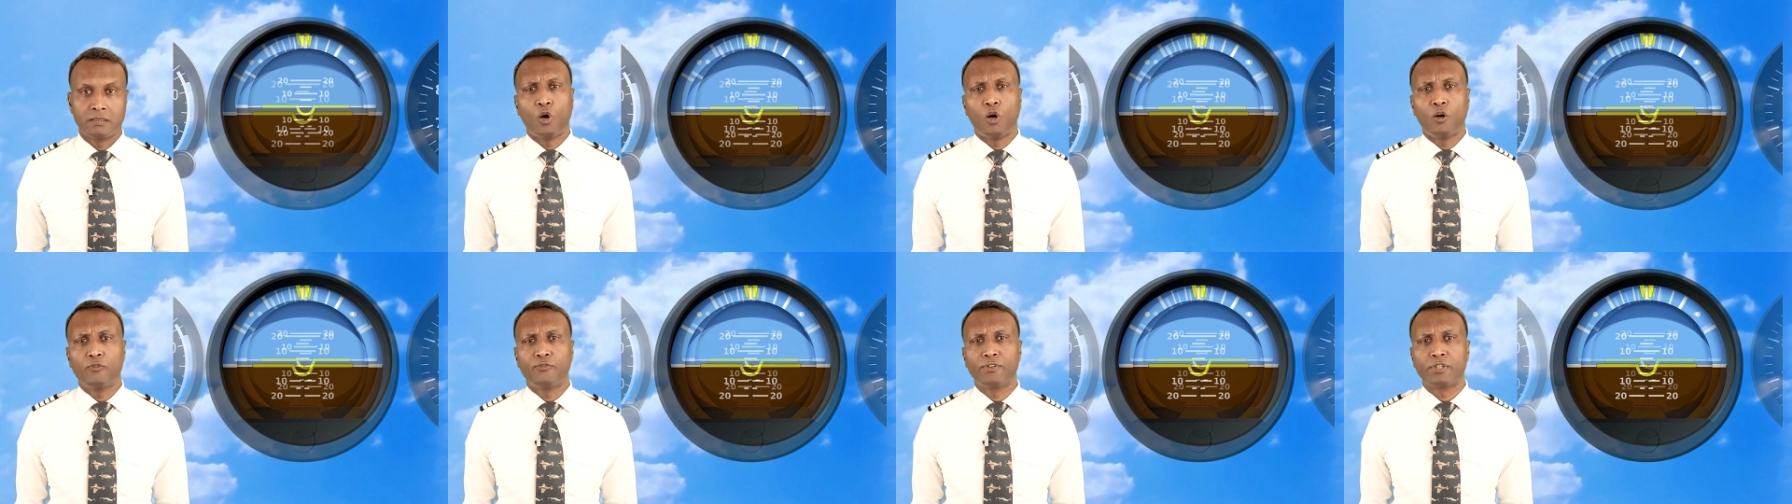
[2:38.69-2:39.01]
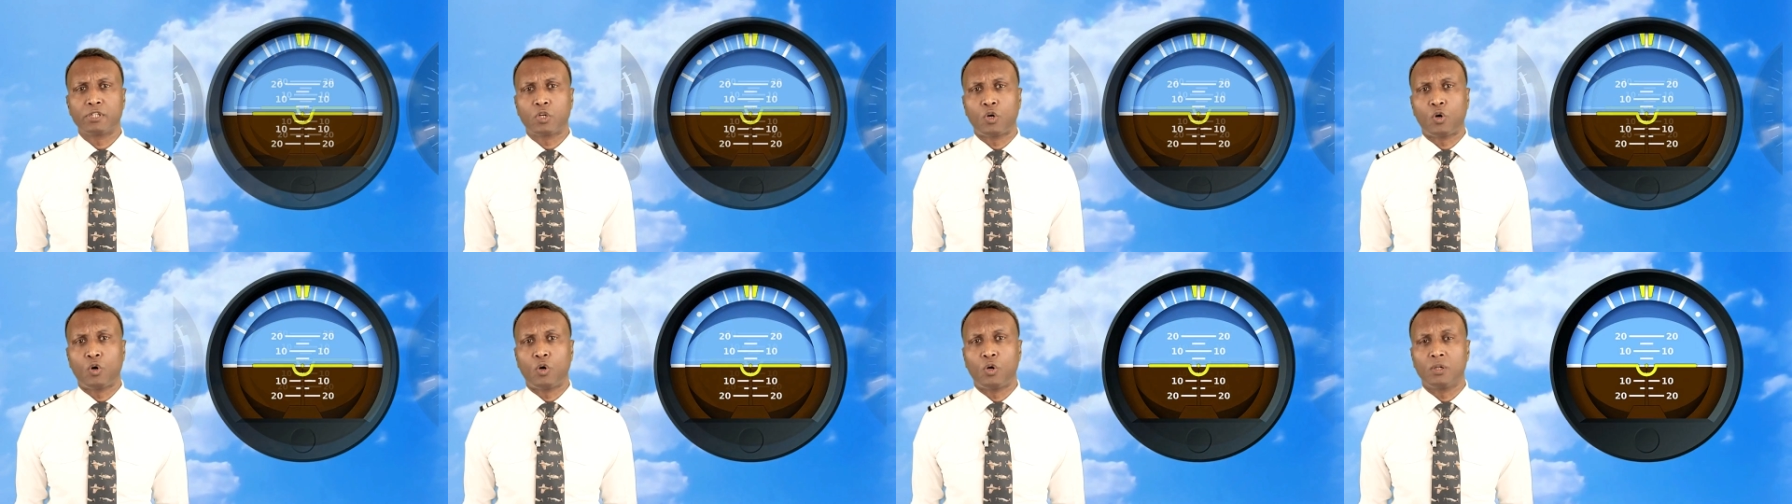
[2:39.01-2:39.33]

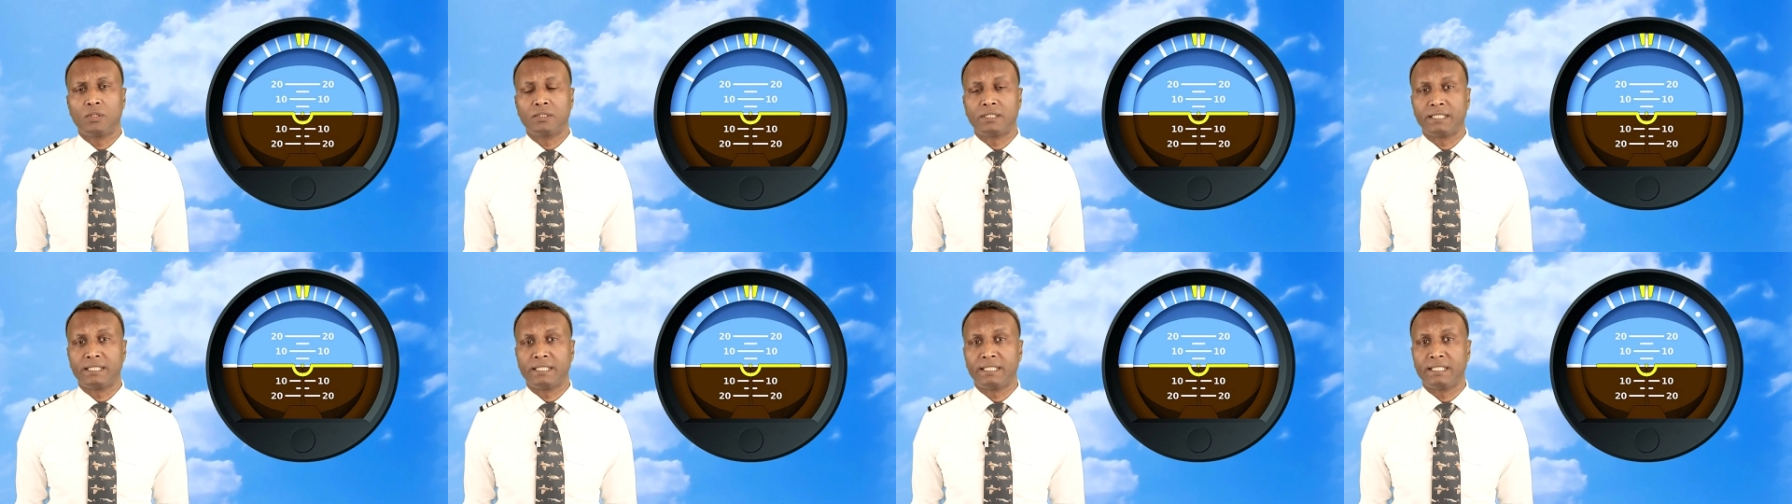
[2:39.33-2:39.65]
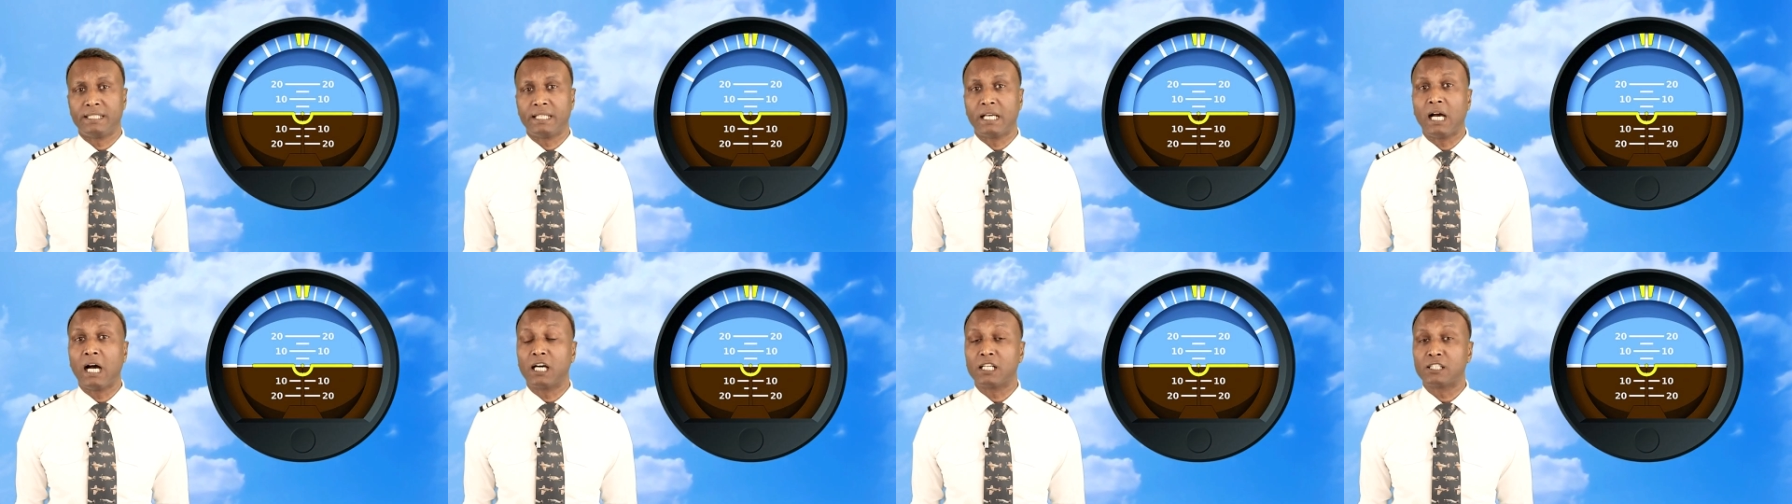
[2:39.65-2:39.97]
often called
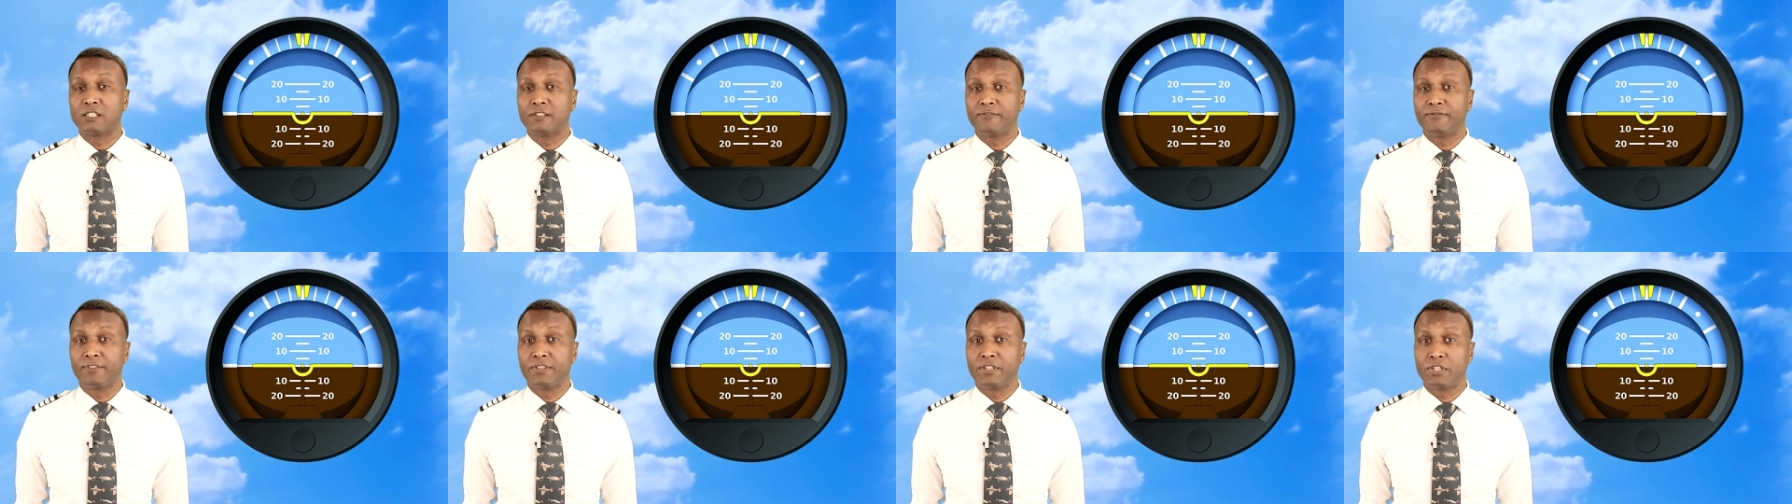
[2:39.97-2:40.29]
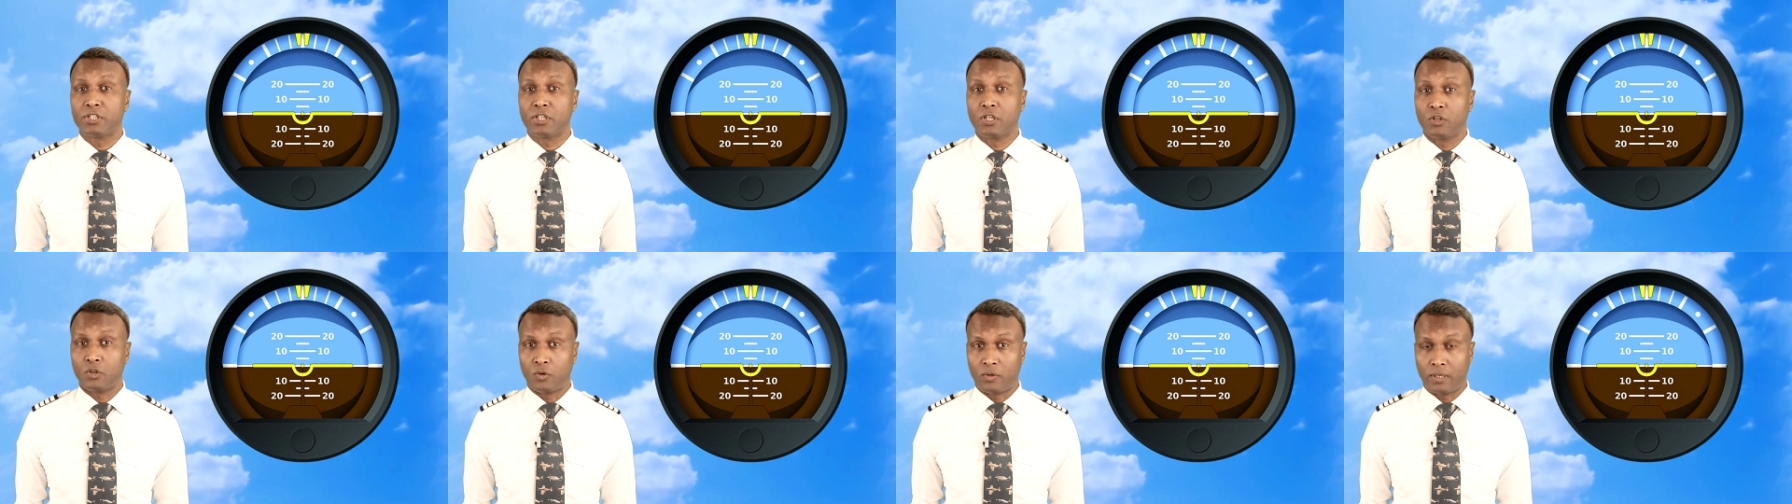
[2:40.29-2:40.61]
the
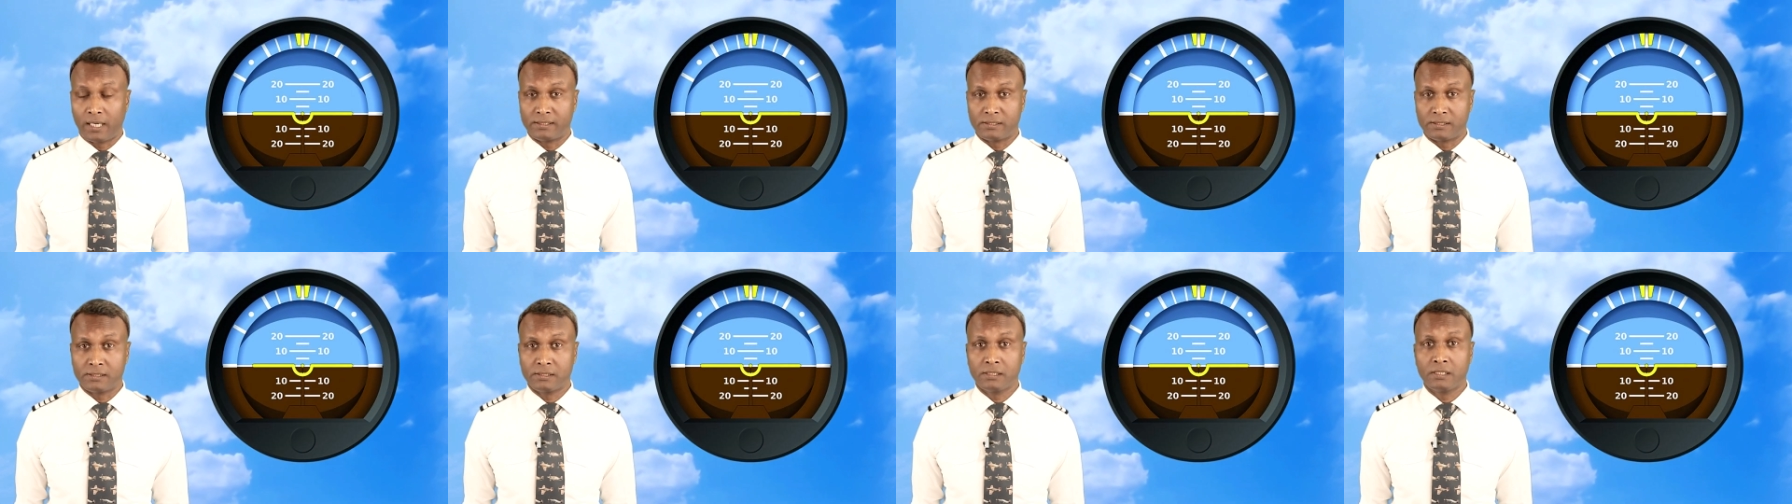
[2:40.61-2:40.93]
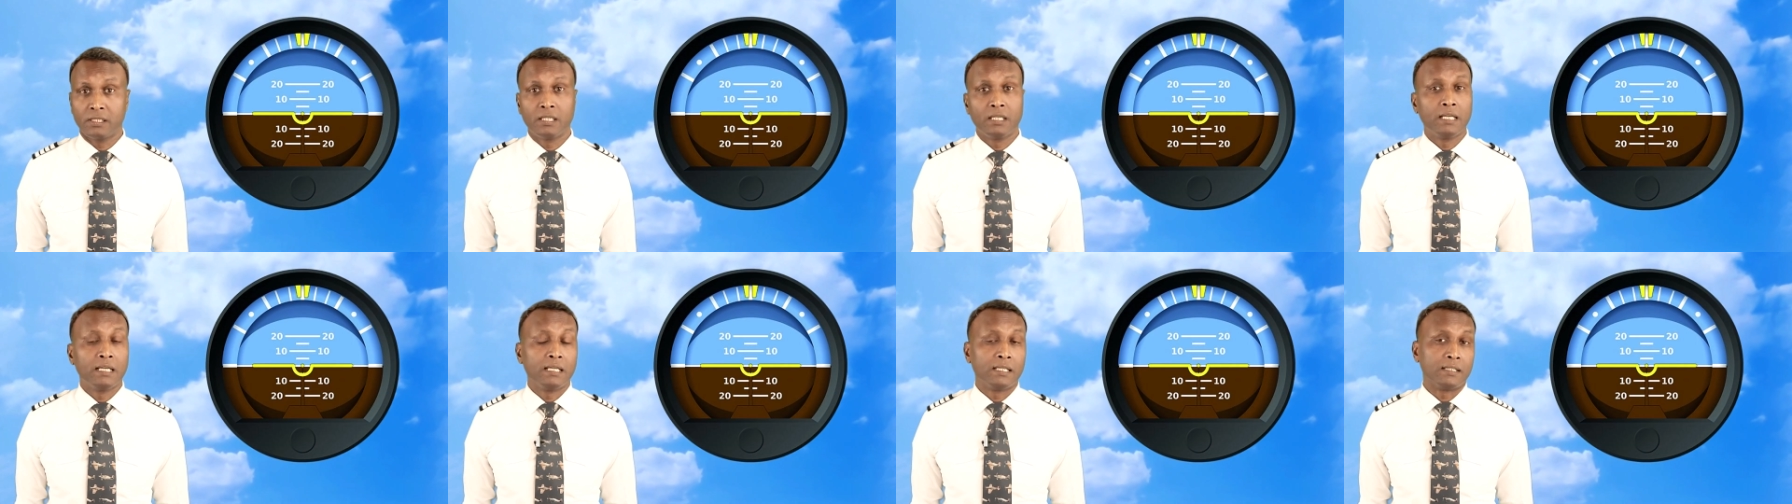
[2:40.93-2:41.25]
artificial horizon.